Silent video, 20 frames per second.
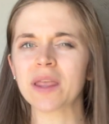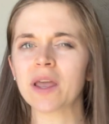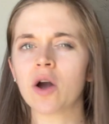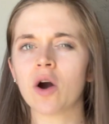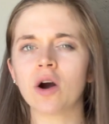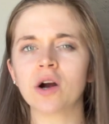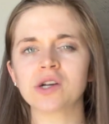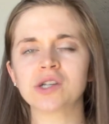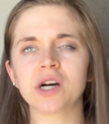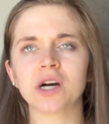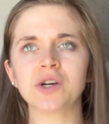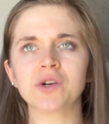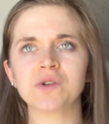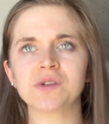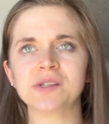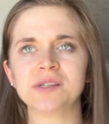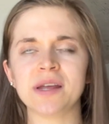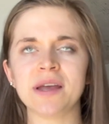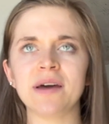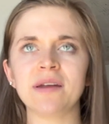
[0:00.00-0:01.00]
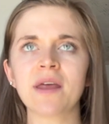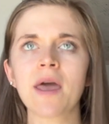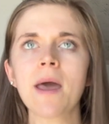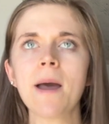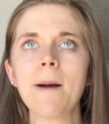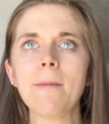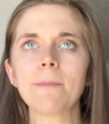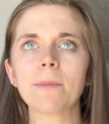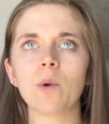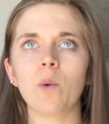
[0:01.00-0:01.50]
hard to understand
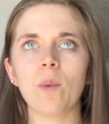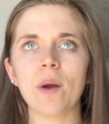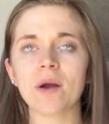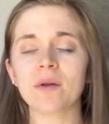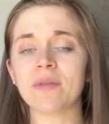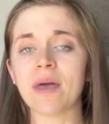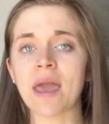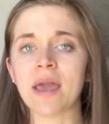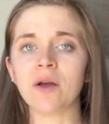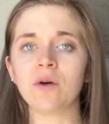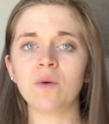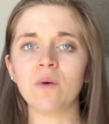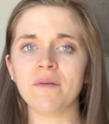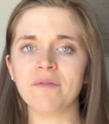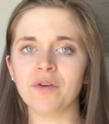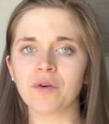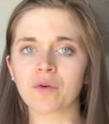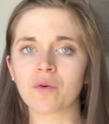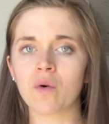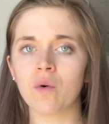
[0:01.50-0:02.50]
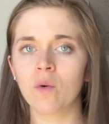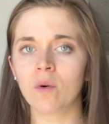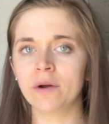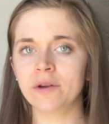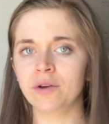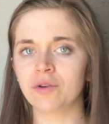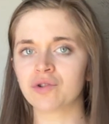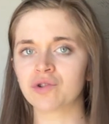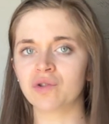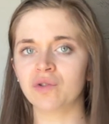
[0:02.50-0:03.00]
where the angle of your core
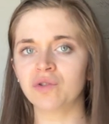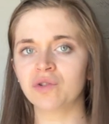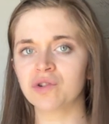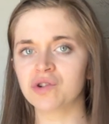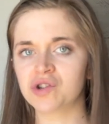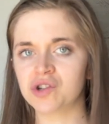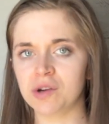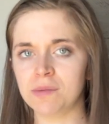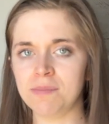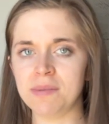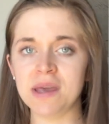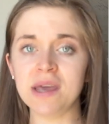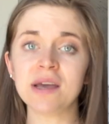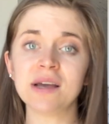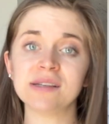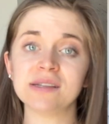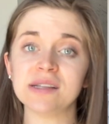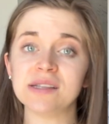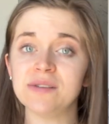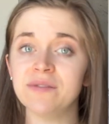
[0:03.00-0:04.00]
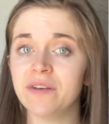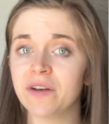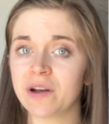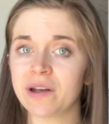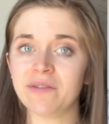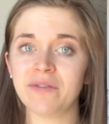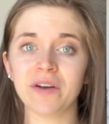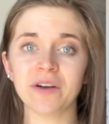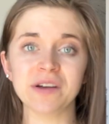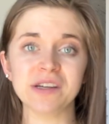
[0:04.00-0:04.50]
and your shoulders should be because it's
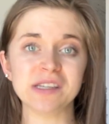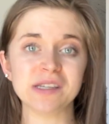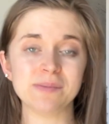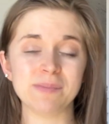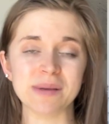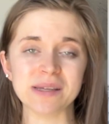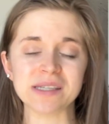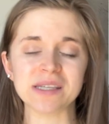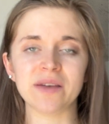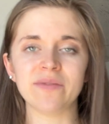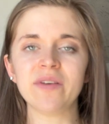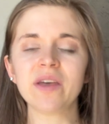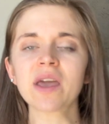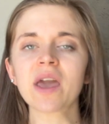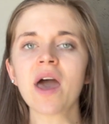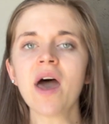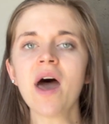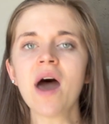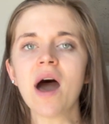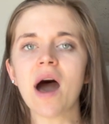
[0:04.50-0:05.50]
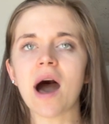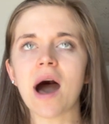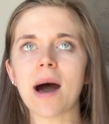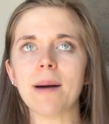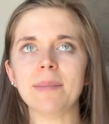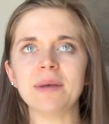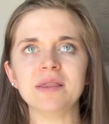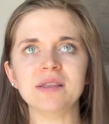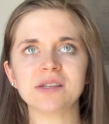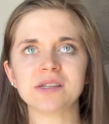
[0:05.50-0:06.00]
very specific.
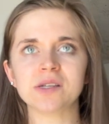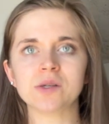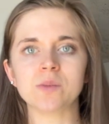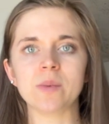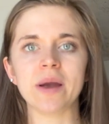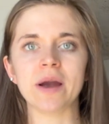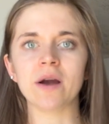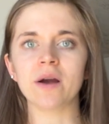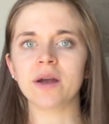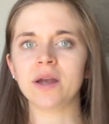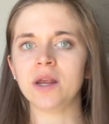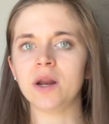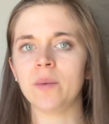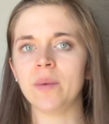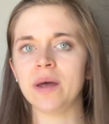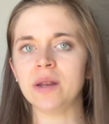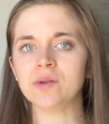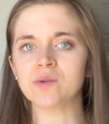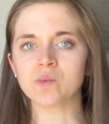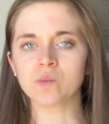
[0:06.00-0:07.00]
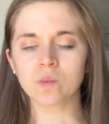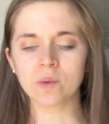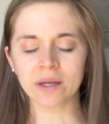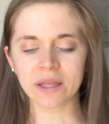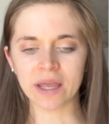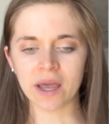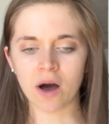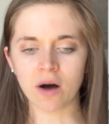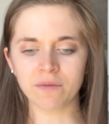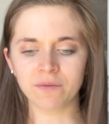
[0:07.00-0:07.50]
And this is where, you know, it's
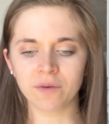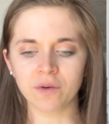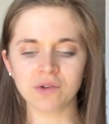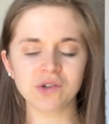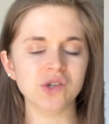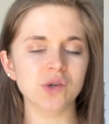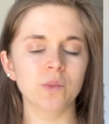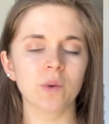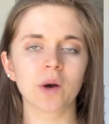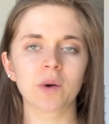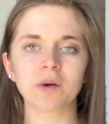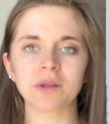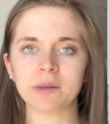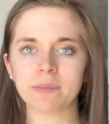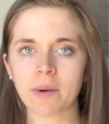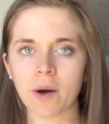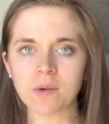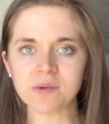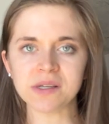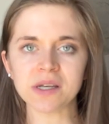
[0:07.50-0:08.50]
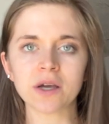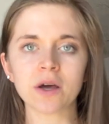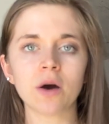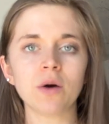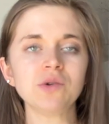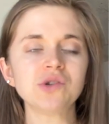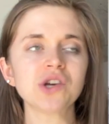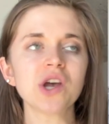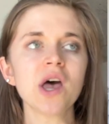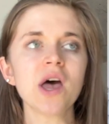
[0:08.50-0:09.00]
really helpful to work with a posing
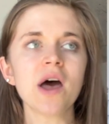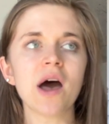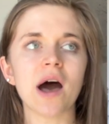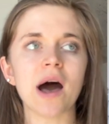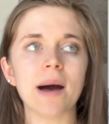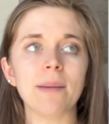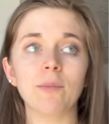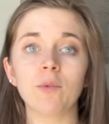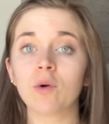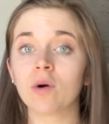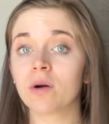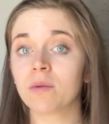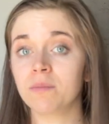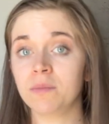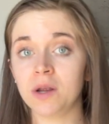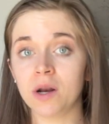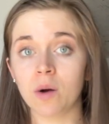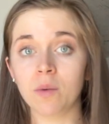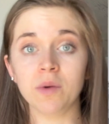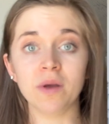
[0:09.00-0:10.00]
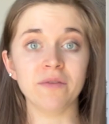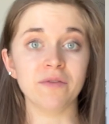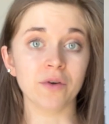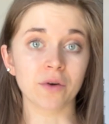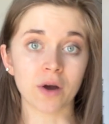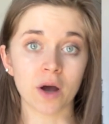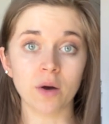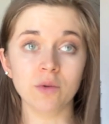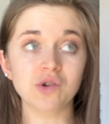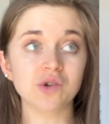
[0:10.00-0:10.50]
coach, or, you know, if
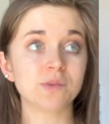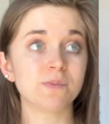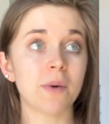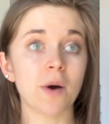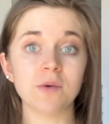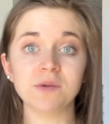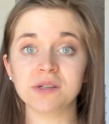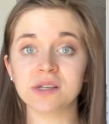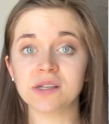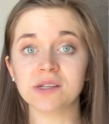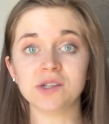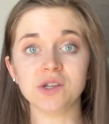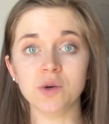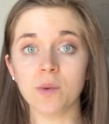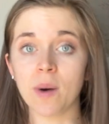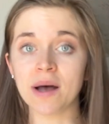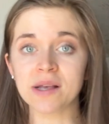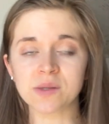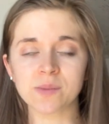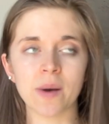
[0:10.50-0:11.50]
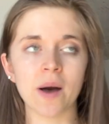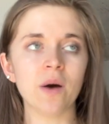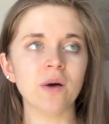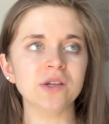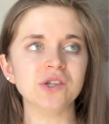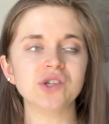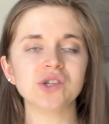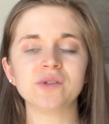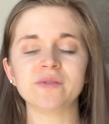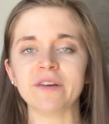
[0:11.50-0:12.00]
your coach poses you as well.
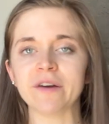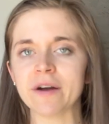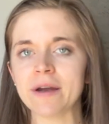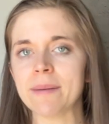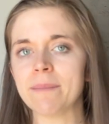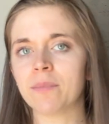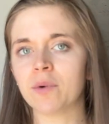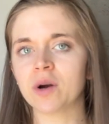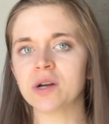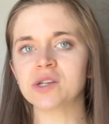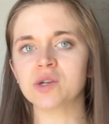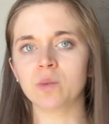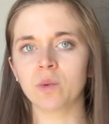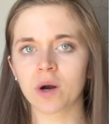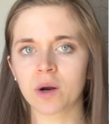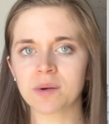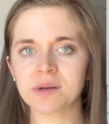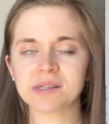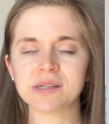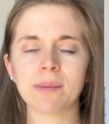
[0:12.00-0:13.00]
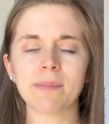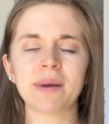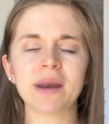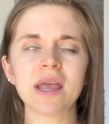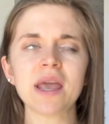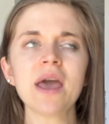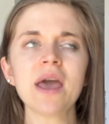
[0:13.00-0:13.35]
It's just very important to work with somebody,